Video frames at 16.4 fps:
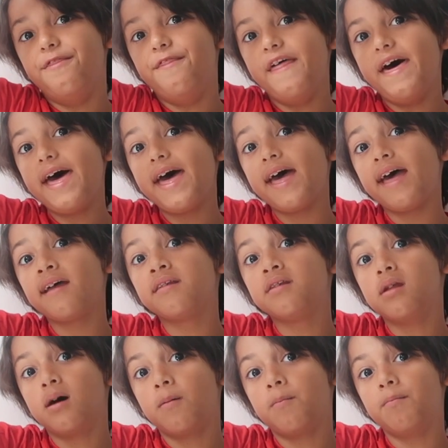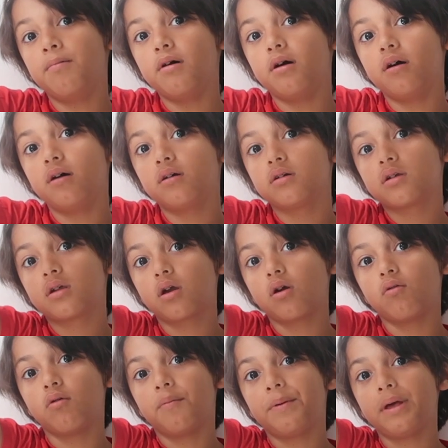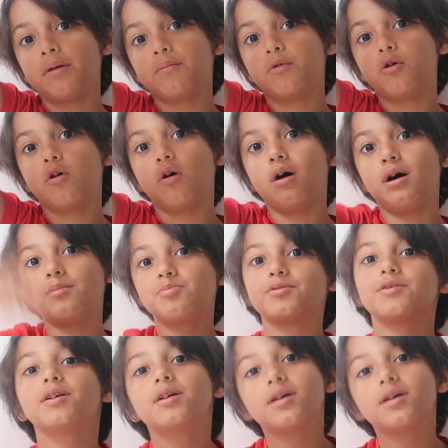their number go a bit more up.